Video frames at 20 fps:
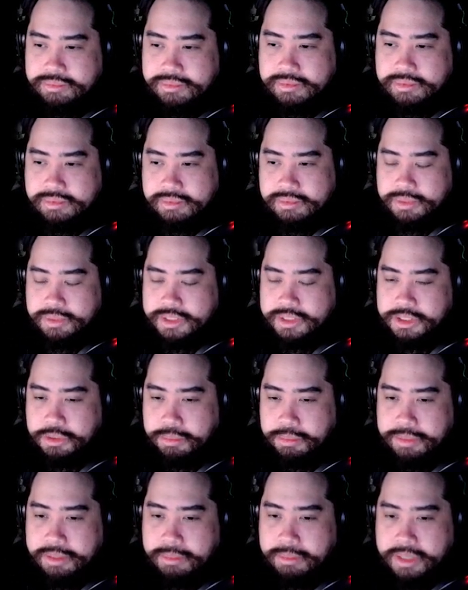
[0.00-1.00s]
would still
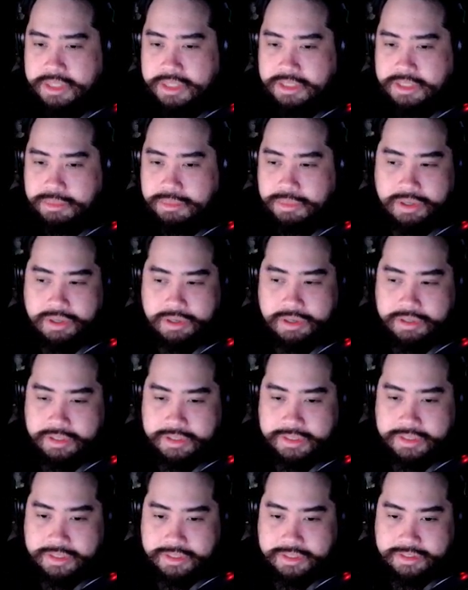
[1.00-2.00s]
beat my team
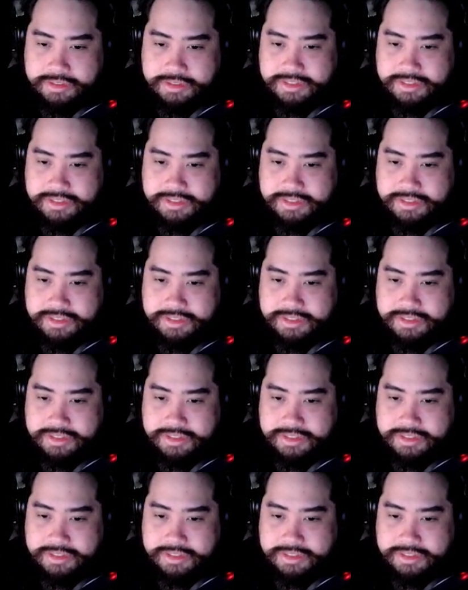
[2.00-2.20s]
regardless.